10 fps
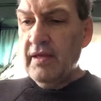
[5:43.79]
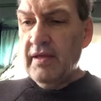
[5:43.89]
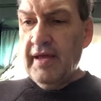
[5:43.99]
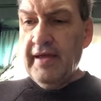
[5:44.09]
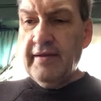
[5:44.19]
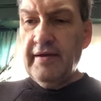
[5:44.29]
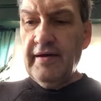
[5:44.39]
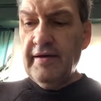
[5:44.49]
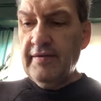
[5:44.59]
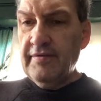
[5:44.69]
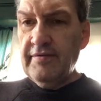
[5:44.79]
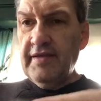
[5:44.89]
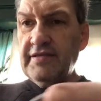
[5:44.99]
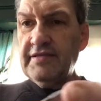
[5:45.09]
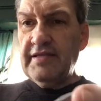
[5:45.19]
And
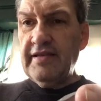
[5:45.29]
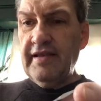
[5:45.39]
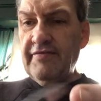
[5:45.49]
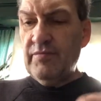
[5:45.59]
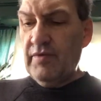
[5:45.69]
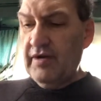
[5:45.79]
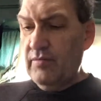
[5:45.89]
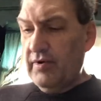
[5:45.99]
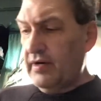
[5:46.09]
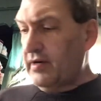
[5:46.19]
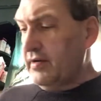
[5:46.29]
this didn't even want to work.